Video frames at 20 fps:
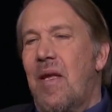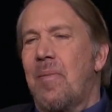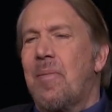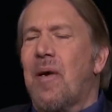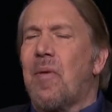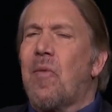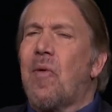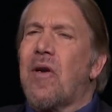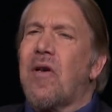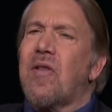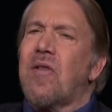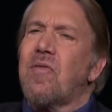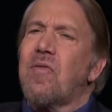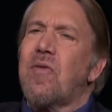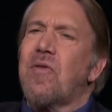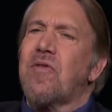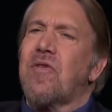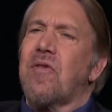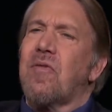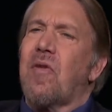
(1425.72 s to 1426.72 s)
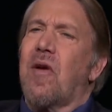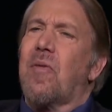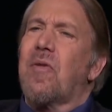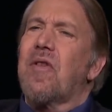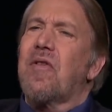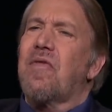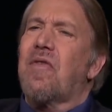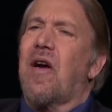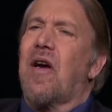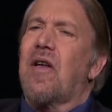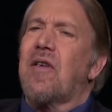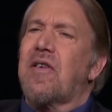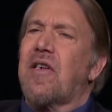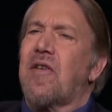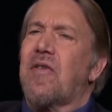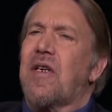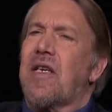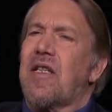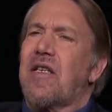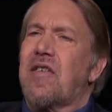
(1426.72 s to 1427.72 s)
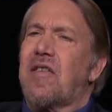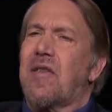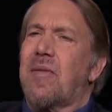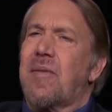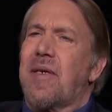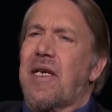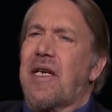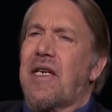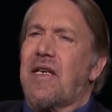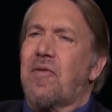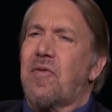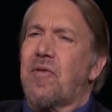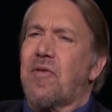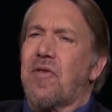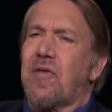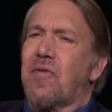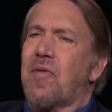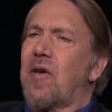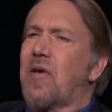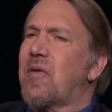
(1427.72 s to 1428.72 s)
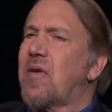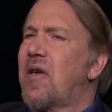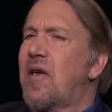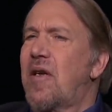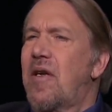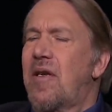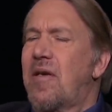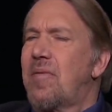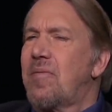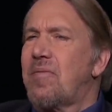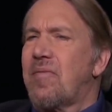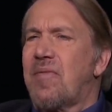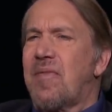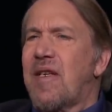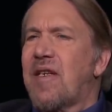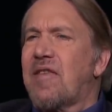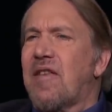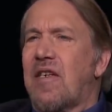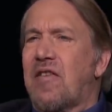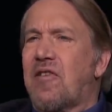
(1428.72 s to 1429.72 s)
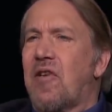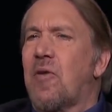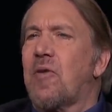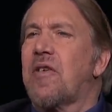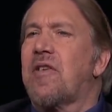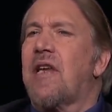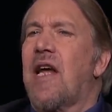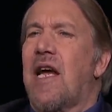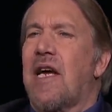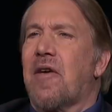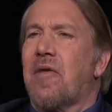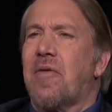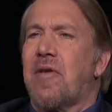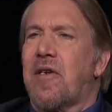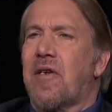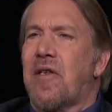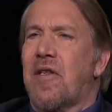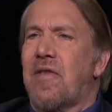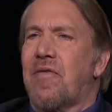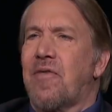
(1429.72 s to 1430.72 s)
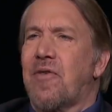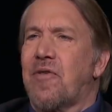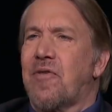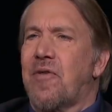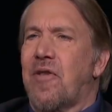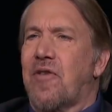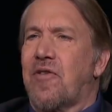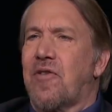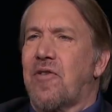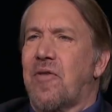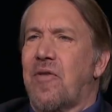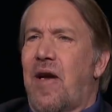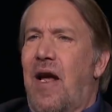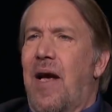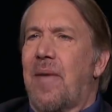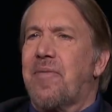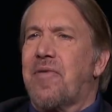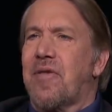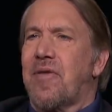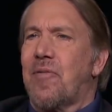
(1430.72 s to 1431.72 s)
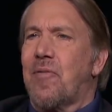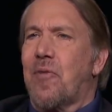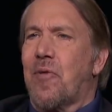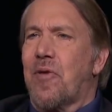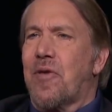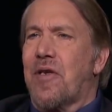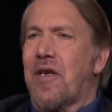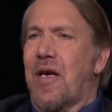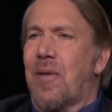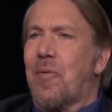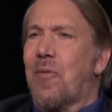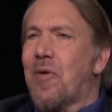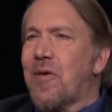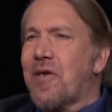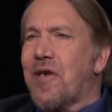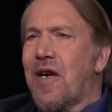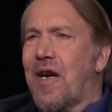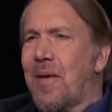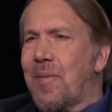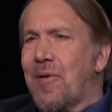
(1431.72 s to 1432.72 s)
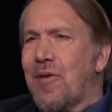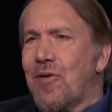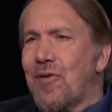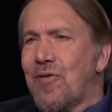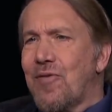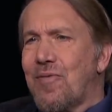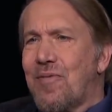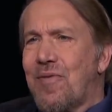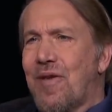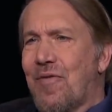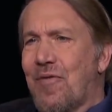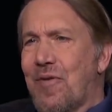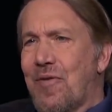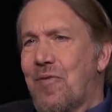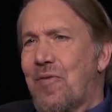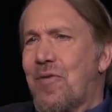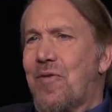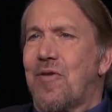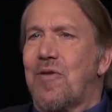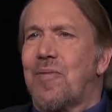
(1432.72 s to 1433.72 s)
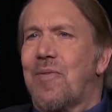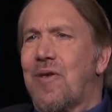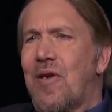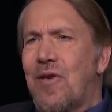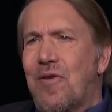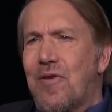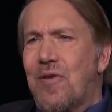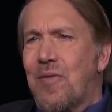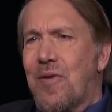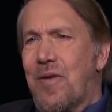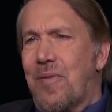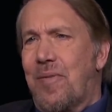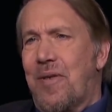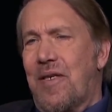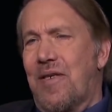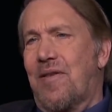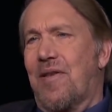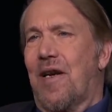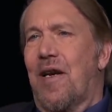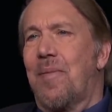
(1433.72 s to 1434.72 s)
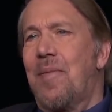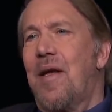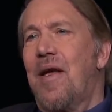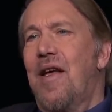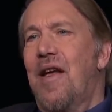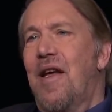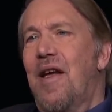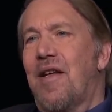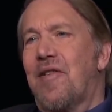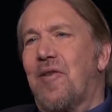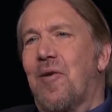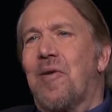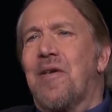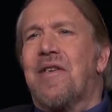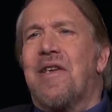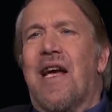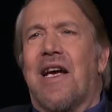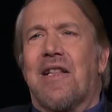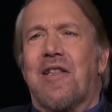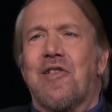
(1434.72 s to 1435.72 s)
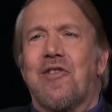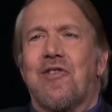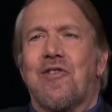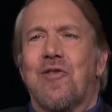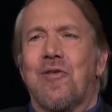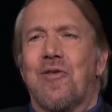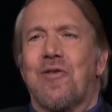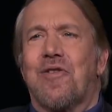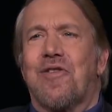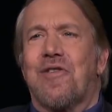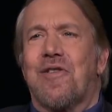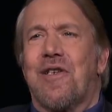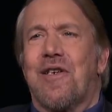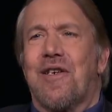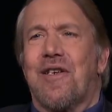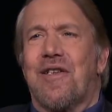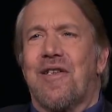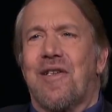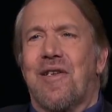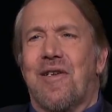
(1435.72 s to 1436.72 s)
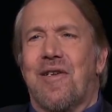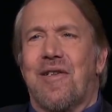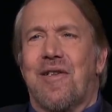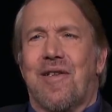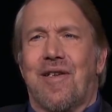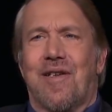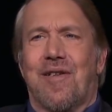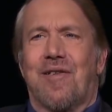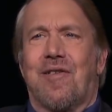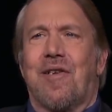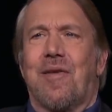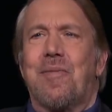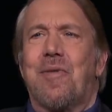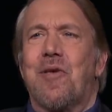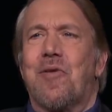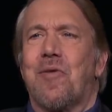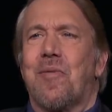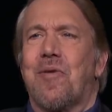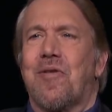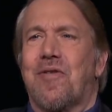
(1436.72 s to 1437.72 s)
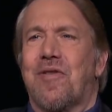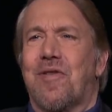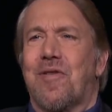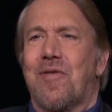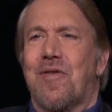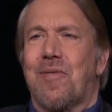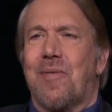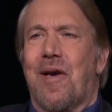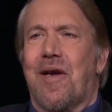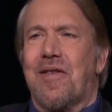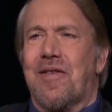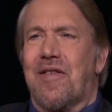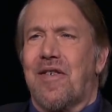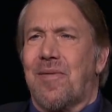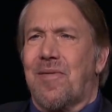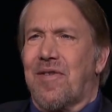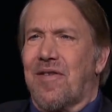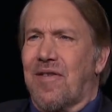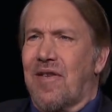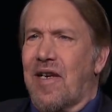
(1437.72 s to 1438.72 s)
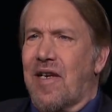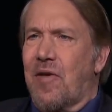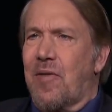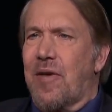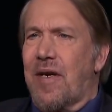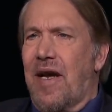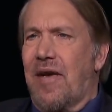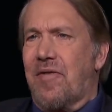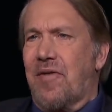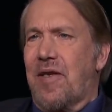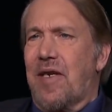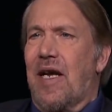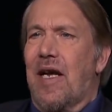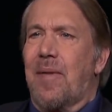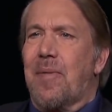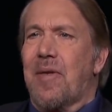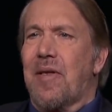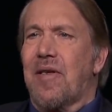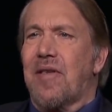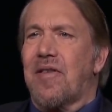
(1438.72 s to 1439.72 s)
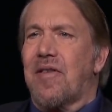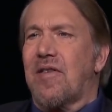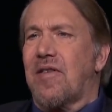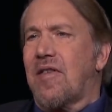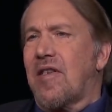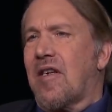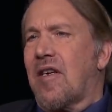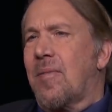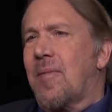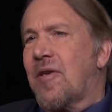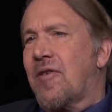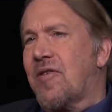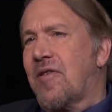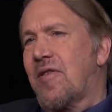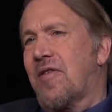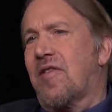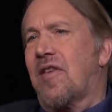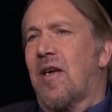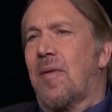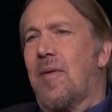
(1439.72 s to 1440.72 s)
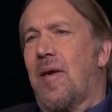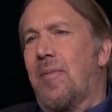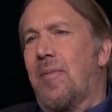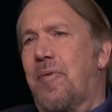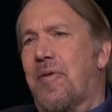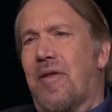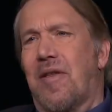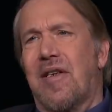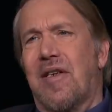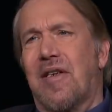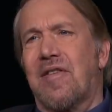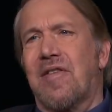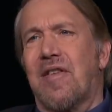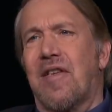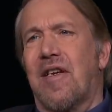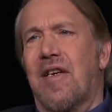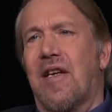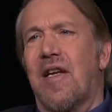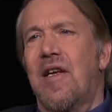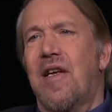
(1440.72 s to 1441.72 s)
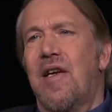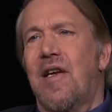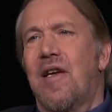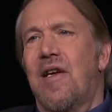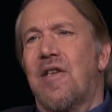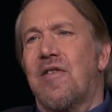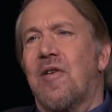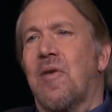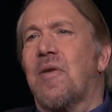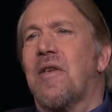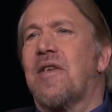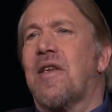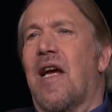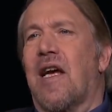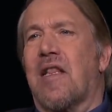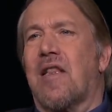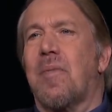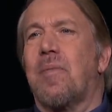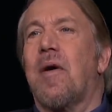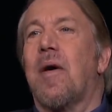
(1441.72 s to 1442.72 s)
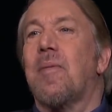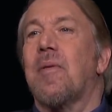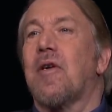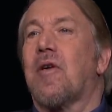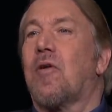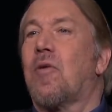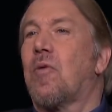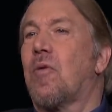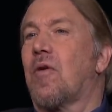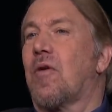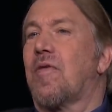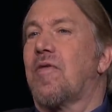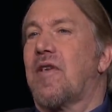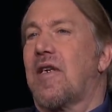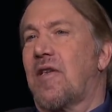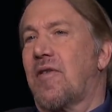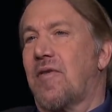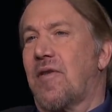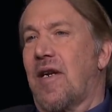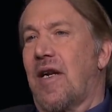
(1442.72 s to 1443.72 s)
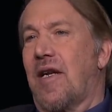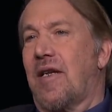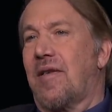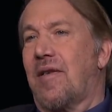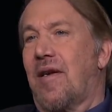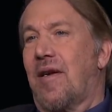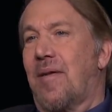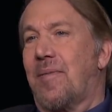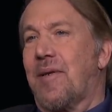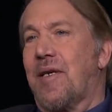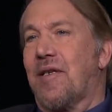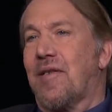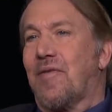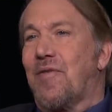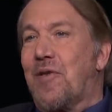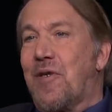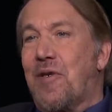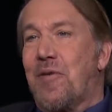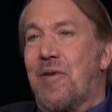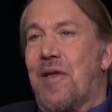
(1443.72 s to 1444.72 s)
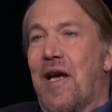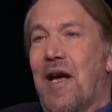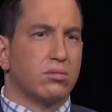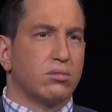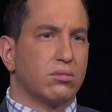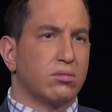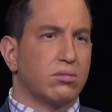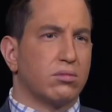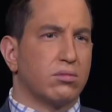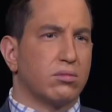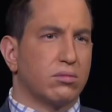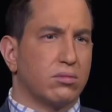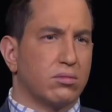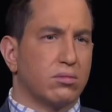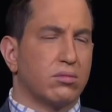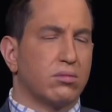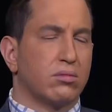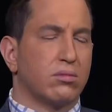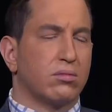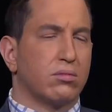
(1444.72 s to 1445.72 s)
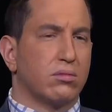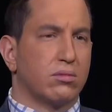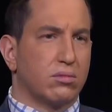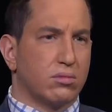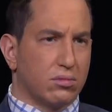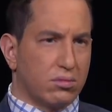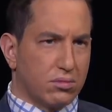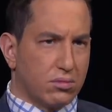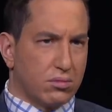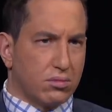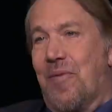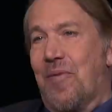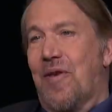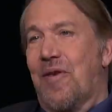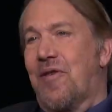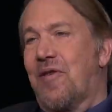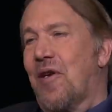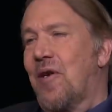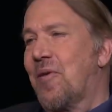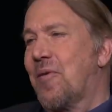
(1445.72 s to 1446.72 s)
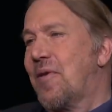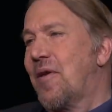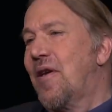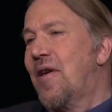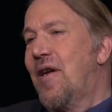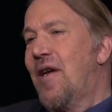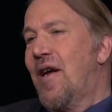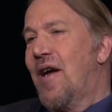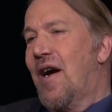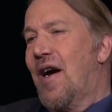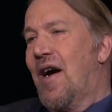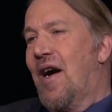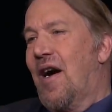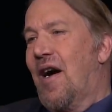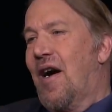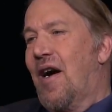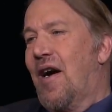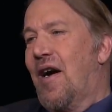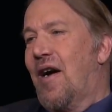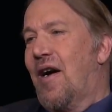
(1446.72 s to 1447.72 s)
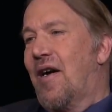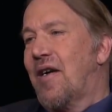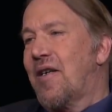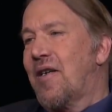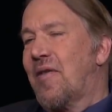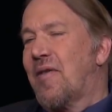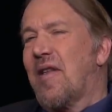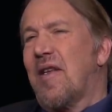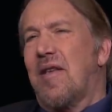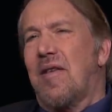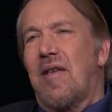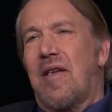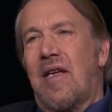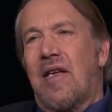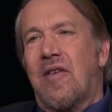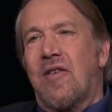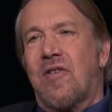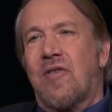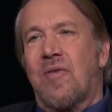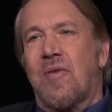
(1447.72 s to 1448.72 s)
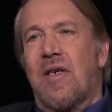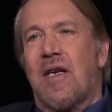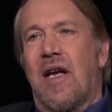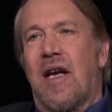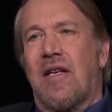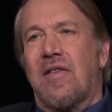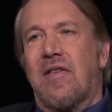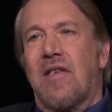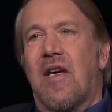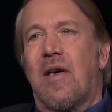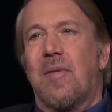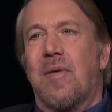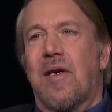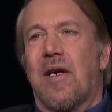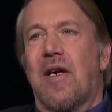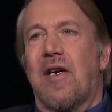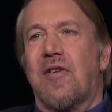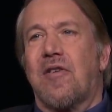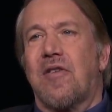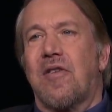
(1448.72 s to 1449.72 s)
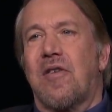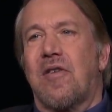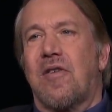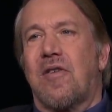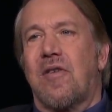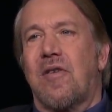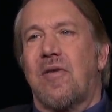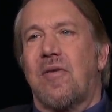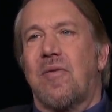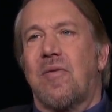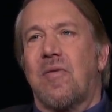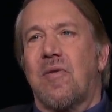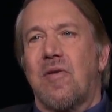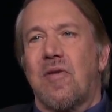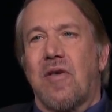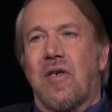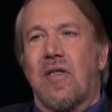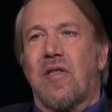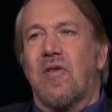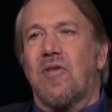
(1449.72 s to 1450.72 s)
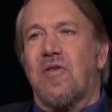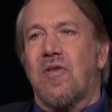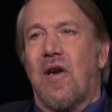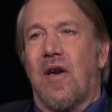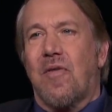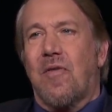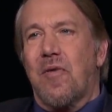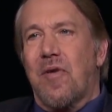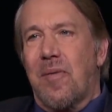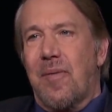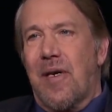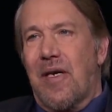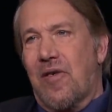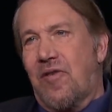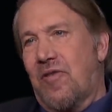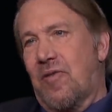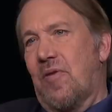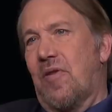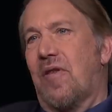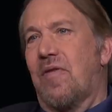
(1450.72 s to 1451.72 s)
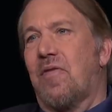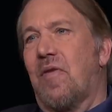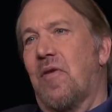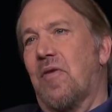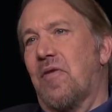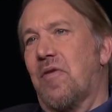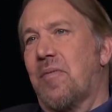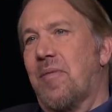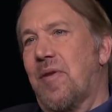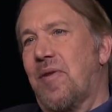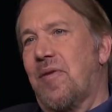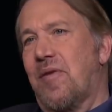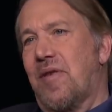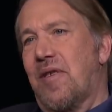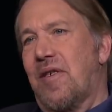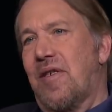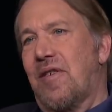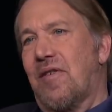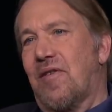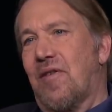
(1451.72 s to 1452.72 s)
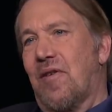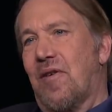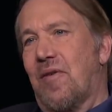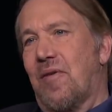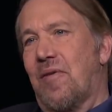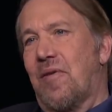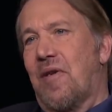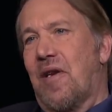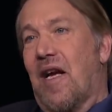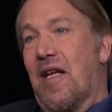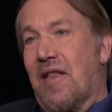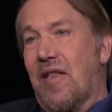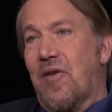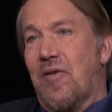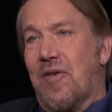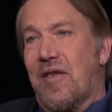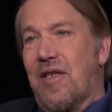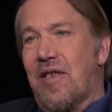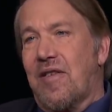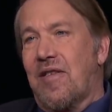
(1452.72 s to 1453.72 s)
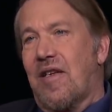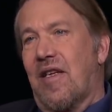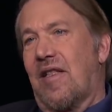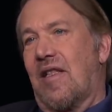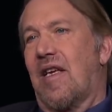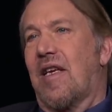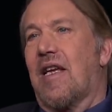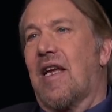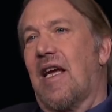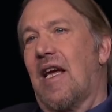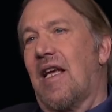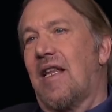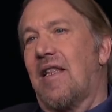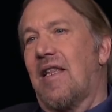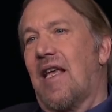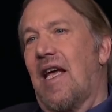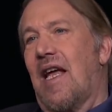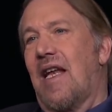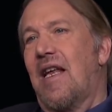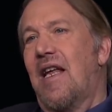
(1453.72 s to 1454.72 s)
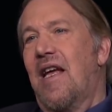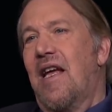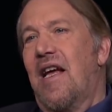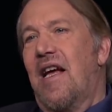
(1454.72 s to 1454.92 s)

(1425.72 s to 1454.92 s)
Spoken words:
But what are the rules of the road? What are the voluntary, at least in the beginning, rules of the road? Things like don't attack critical infrastructure absent wartime. Wartime, there's different rules, but don't do it in peacetime. Don't attack the CERTs, the computer emergency response teams. It's like going after the ambulances. The commission has come with things like don't attack the public core of the internet, because if we do that, you could take down the internet for everyone. Don't, that industry has an obligation to look at their software to make sure that vulnerabilities are not there to the extent they can, that